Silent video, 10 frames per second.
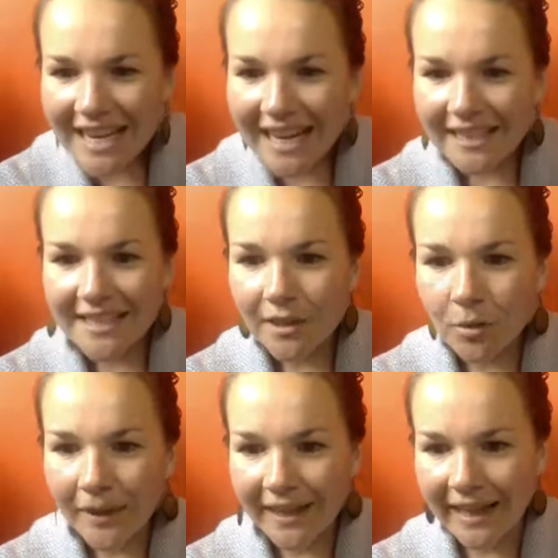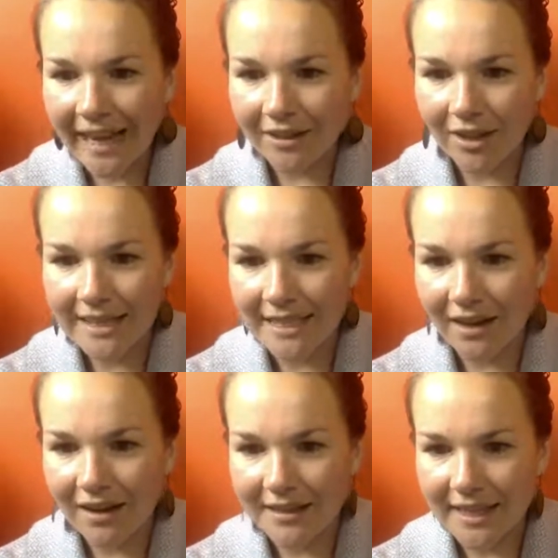Is there a way to categorize the
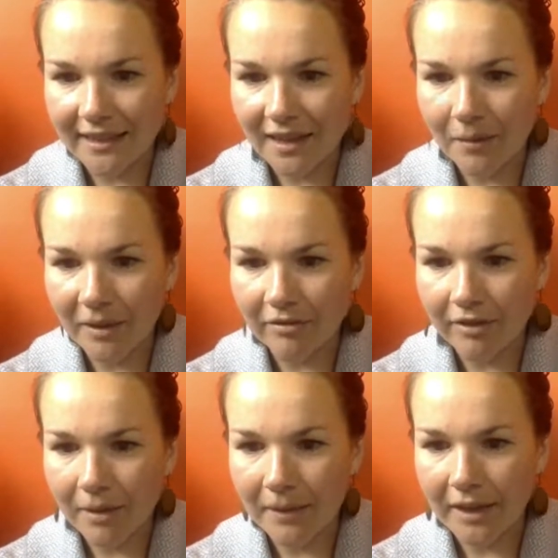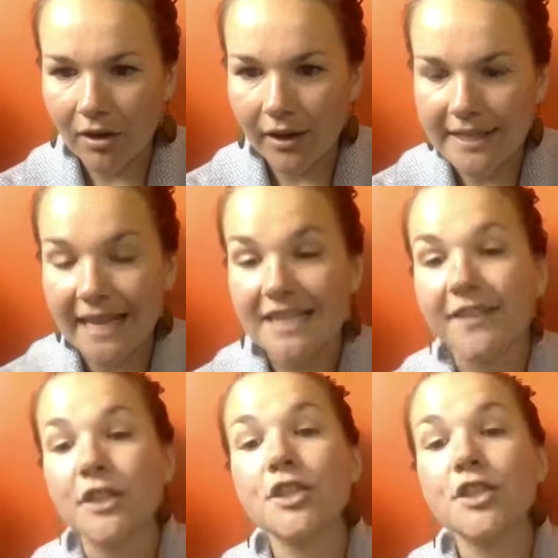content coming from an RSS feed?